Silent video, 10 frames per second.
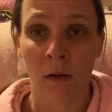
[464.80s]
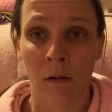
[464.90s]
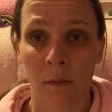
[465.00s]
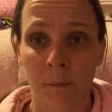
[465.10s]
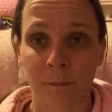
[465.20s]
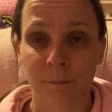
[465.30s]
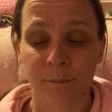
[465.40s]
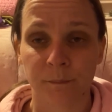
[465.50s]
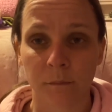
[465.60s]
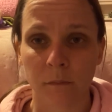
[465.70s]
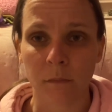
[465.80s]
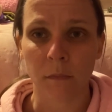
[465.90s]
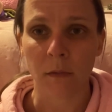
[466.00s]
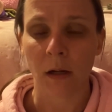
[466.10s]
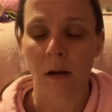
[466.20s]

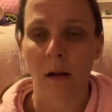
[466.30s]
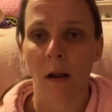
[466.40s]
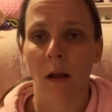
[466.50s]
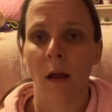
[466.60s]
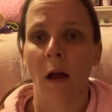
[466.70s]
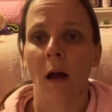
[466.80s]
Nobody speaks.